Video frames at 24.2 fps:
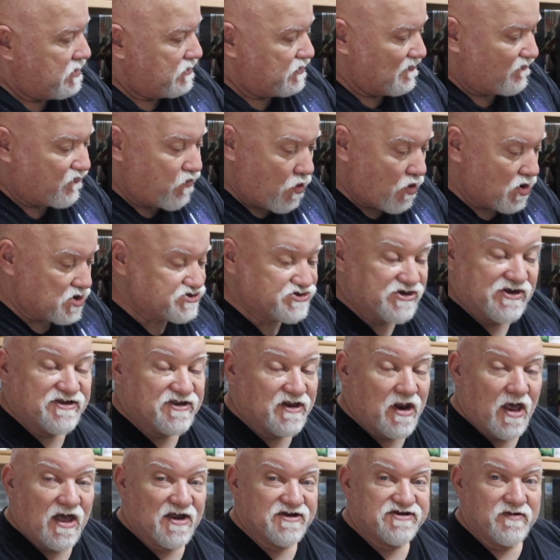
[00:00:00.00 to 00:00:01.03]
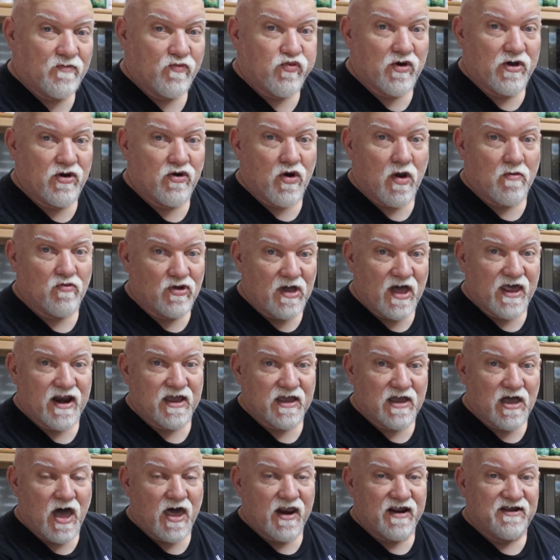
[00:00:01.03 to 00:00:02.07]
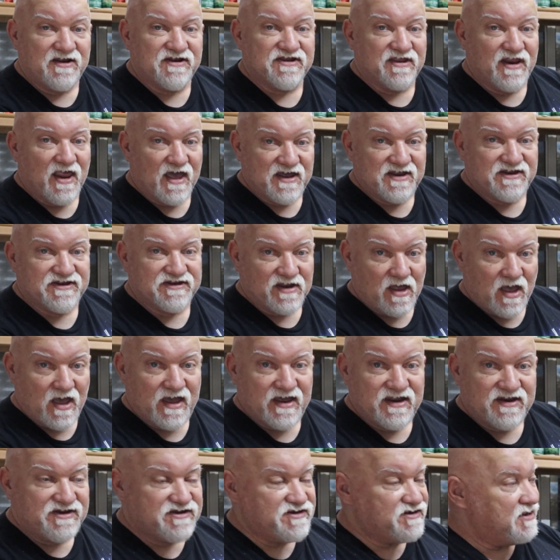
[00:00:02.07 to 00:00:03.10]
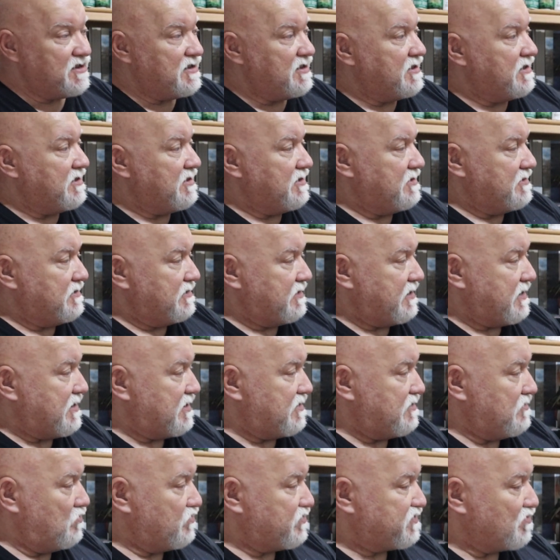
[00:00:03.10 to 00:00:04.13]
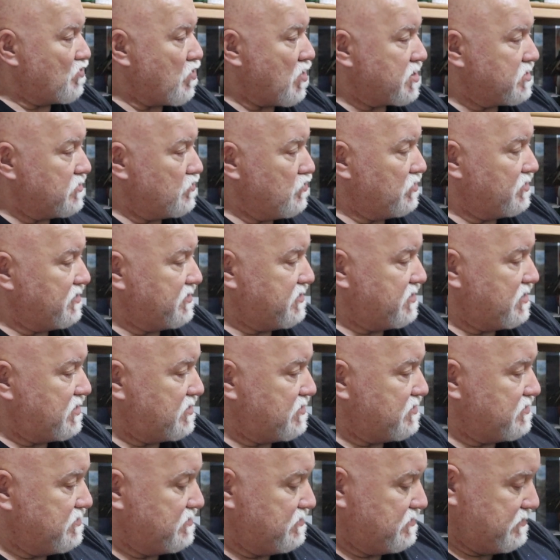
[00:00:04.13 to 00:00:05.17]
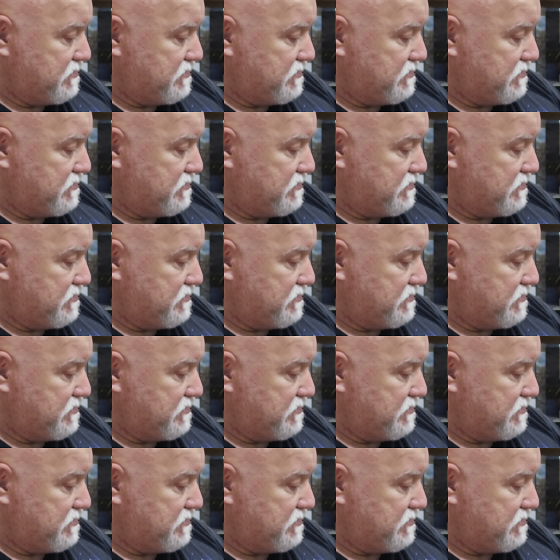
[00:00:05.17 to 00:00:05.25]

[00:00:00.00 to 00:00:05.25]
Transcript: The Forge is an awesome printer. I'm glad I got it. It's a nice size and it's working really good.